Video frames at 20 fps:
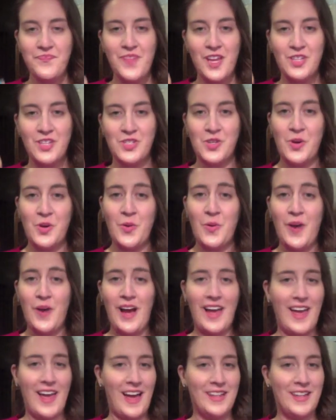so
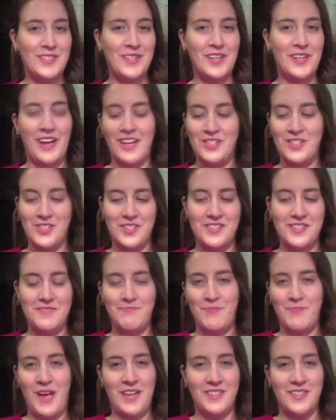I just
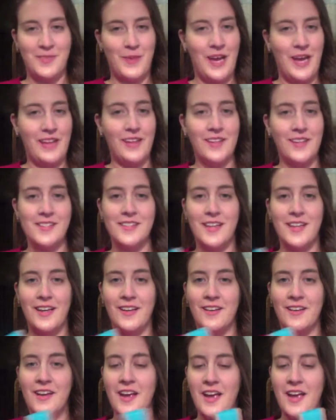had to buy this,
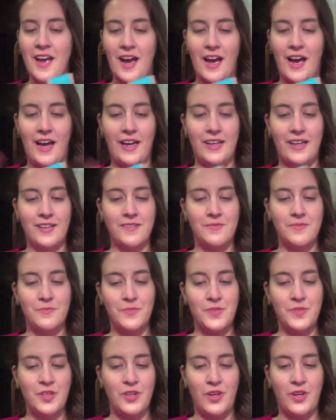and I,
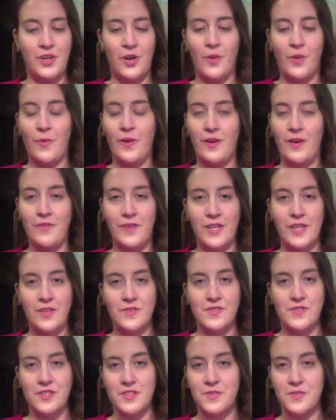if I
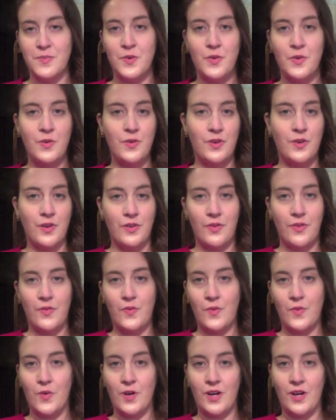use the spoon or the
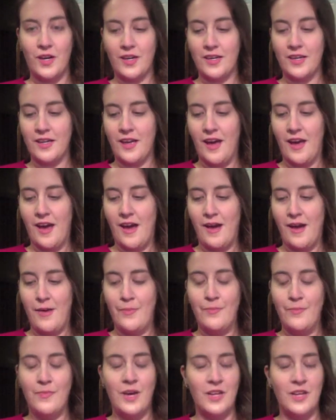fork,
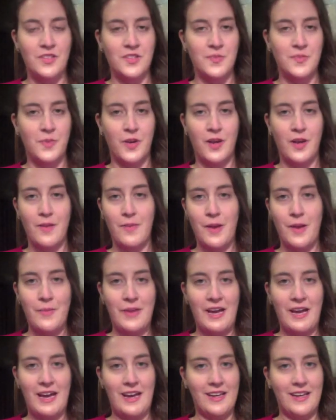I'll just put it in my
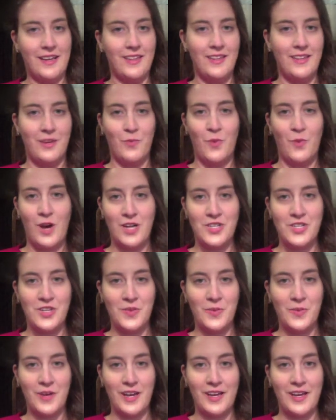bag and then wash it
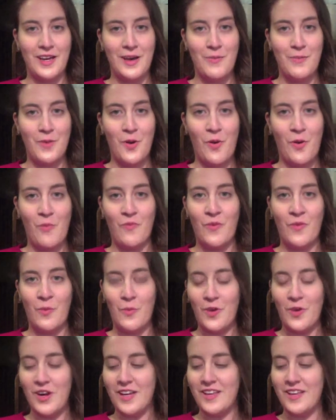when I come home from
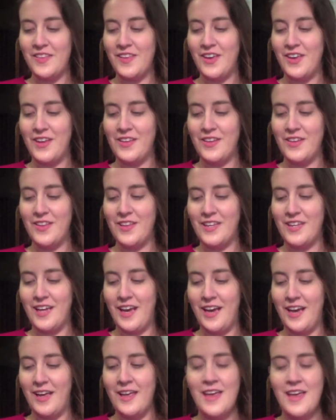work at the end of the
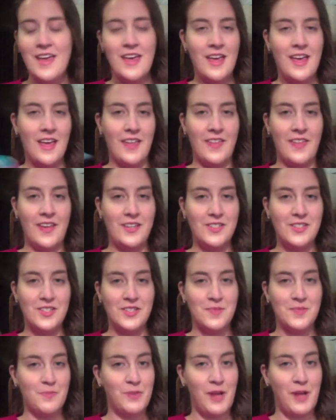day, and then
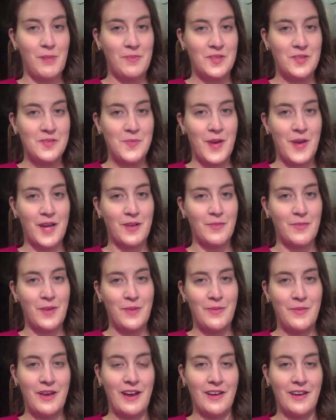just plop this back in my
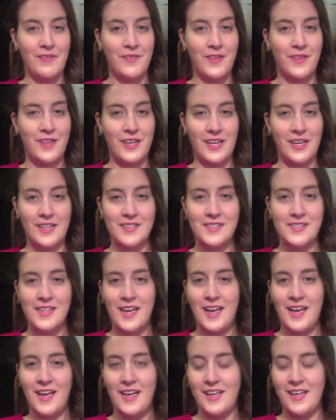bag for the next
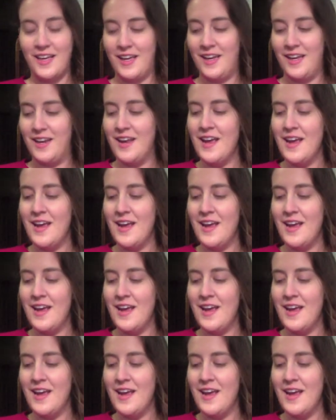day. And